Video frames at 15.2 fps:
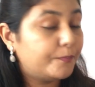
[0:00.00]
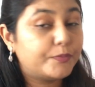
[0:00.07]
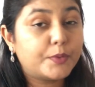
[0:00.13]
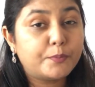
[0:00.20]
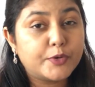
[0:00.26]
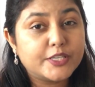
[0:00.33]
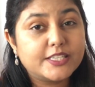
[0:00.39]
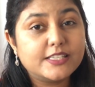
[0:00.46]
the
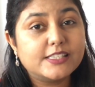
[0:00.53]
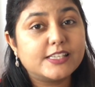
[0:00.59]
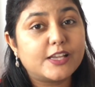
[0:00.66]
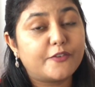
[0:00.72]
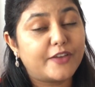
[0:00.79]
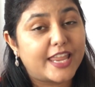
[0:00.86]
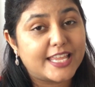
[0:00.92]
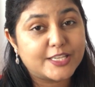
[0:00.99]
bristles
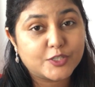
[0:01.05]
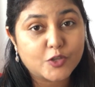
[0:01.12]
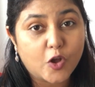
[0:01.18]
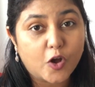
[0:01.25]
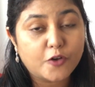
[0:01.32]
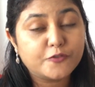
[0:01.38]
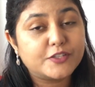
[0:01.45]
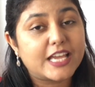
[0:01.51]
are very
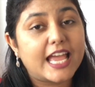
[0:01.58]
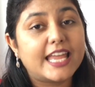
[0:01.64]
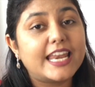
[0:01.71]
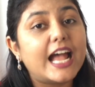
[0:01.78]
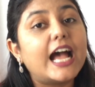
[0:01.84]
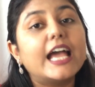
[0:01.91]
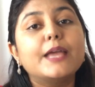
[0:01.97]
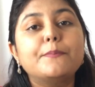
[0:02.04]
soft, and
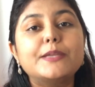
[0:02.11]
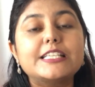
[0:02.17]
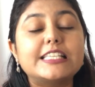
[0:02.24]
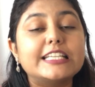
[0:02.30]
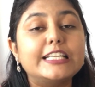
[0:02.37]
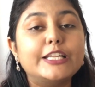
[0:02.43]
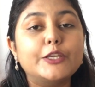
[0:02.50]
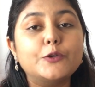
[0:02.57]
I
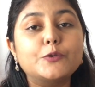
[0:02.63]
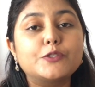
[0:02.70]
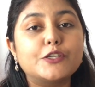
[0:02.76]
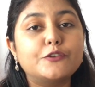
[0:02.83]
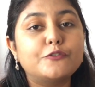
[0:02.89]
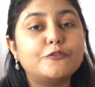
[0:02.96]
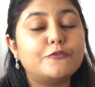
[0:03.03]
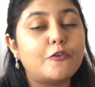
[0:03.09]
basically use
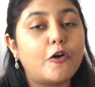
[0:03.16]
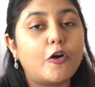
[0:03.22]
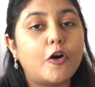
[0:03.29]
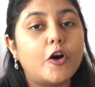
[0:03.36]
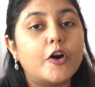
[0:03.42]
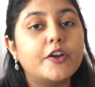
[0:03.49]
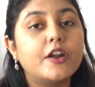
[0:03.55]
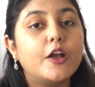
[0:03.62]
it
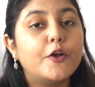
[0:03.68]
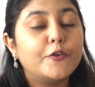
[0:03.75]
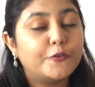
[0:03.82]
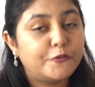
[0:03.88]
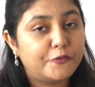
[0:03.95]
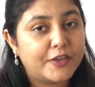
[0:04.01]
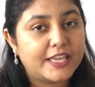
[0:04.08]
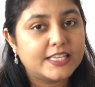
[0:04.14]
for
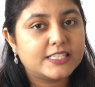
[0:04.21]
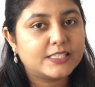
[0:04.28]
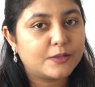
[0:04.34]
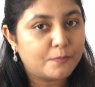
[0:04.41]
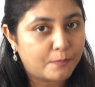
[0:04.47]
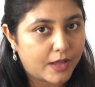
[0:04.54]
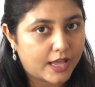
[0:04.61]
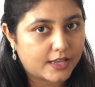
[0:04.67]
face
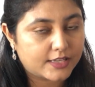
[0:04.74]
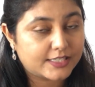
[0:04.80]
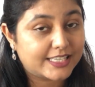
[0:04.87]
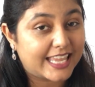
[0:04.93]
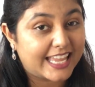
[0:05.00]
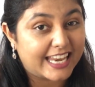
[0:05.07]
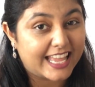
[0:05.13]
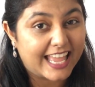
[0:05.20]

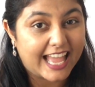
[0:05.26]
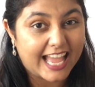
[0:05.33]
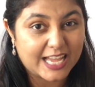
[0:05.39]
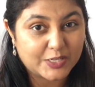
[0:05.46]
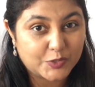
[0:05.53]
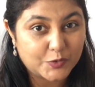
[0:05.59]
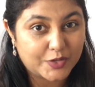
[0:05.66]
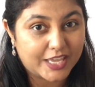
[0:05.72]
mask, and I
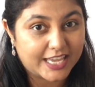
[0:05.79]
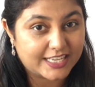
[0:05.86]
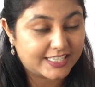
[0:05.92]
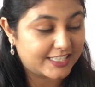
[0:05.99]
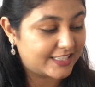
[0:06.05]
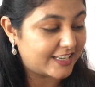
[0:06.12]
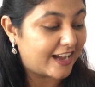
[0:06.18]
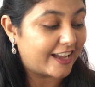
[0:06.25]
had to get
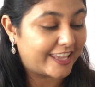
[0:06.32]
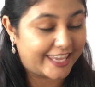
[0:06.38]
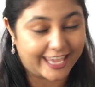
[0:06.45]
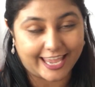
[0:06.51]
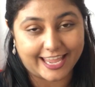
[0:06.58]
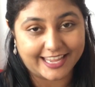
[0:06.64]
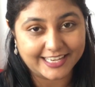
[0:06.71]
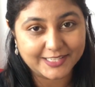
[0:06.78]
it
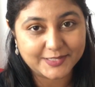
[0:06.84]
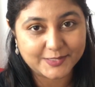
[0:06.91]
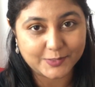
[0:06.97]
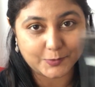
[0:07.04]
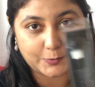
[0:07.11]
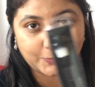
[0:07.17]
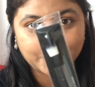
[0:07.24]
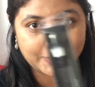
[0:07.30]
again,
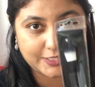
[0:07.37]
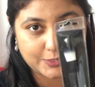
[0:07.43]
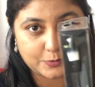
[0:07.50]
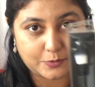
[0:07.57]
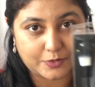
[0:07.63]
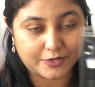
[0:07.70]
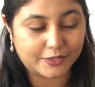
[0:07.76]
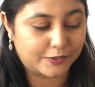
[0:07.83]
so this
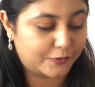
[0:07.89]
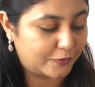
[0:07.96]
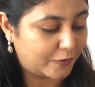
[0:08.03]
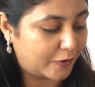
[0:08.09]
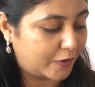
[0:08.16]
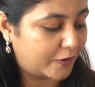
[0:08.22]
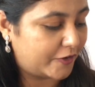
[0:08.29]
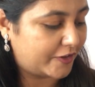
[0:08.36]
one is
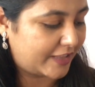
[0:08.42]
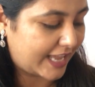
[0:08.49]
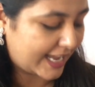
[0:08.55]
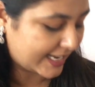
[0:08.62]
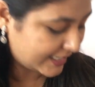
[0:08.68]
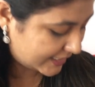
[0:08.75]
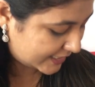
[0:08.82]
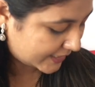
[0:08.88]
for
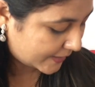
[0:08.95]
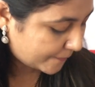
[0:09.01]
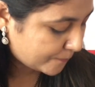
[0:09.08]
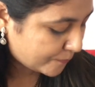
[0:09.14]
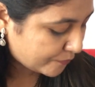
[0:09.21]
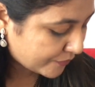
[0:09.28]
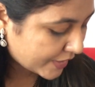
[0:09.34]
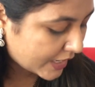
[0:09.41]
that.
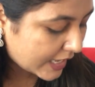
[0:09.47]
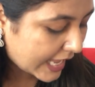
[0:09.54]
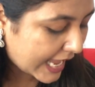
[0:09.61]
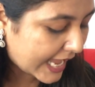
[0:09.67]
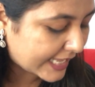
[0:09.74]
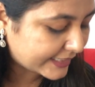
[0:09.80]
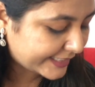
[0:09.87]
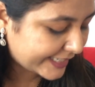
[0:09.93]

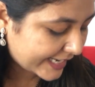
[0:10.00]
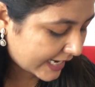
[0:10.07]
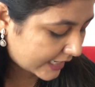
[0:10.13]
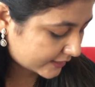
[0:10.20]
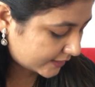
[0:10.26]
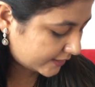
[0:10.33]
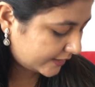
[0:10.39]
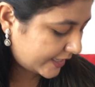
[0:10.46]
And the
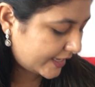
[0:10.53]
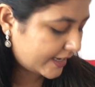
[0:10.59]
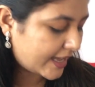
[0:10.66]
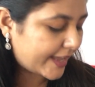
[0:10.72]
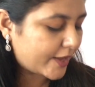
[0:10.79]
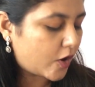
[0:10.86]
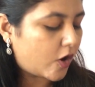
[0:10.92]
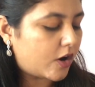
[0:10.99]
other thing
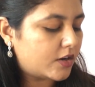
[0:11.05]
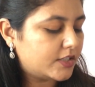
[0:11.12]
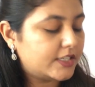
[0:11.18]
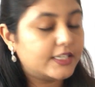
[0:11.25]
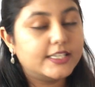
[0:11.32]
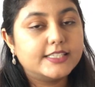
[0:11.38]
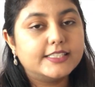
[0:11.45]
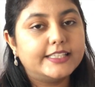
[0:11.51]
I
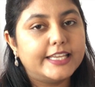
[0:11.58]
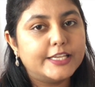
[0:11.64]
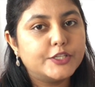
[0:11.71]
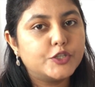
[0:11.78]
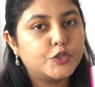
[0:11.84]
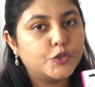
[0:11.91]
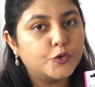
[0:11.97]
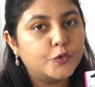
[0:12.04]
got is these
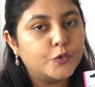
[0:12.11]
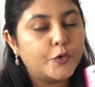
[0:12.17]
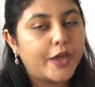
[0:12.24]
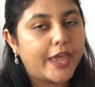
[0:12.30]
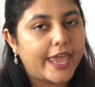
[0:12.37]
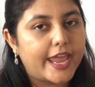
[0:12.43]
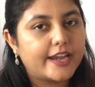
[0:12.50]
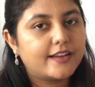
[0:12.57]
two
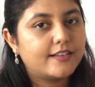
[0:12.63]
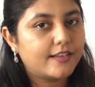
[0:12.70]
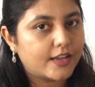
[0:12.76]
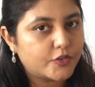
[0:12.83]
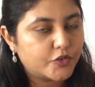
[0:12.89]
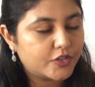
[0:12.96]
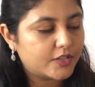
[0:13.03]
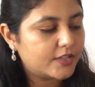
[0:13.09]
hair
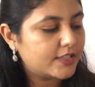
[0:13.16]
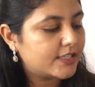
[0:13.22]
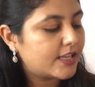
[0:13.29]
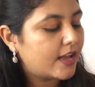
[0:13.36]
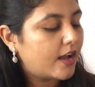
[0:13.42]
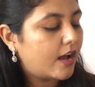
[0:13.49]
clutchers.